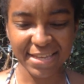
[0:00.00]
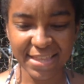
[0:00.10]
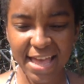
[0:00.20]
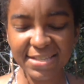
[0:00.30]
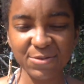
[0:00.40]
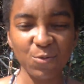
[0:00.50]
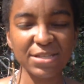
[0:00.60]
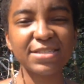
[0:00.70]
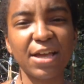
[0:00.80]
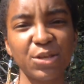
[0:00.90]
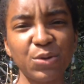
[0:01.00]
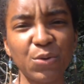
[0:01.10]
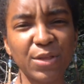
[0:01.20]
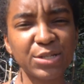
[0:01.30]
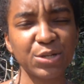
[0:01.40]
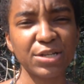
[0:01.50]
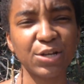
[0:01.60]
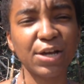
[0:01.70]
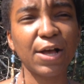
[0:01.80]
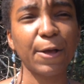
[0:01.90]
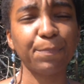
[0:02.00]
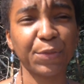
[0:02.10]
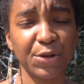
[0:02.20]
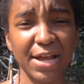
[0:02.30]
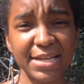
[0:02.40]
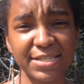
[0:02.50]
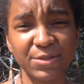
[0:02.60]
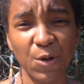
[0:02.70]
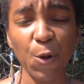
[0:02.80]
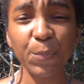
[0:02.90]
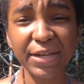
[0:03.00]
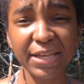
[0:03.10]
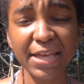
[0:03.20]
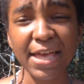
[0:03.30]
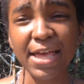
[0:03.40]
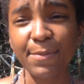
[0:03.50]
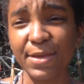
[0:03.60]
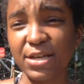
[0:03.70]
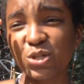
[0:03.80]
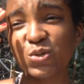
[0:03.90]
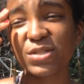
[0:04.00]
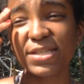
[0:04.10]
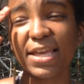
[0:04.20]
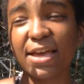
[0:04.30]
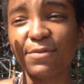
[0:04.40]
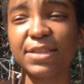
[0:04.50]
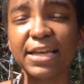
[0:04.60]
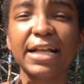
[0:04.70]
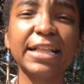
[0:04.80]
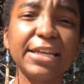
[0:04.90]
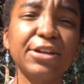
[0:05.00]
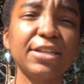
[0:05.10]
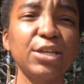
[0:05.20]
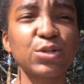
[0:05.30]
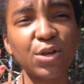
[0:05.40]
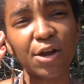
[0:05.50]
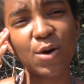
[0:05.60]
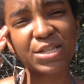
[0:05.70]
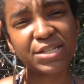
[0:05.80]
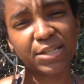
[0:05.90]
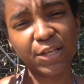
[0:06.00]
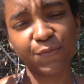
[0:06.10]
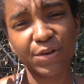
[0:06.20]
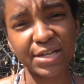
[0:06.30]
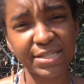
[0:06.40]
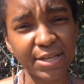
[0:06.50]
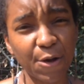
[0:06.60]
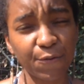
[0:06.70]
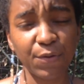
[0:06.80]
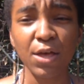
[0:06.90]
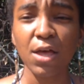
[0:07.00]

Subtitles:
And that's one sign you know that your third eye is opening, because you see everything clearly. You start questioning things for yourself.